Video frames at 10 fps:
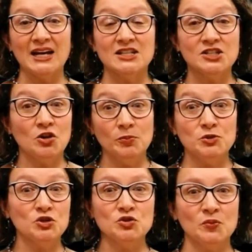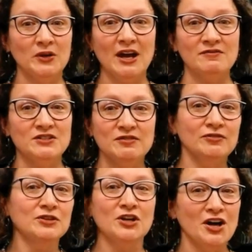And sculptures would have
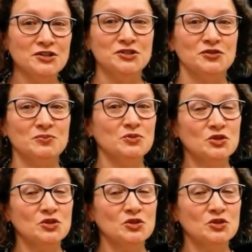different costumes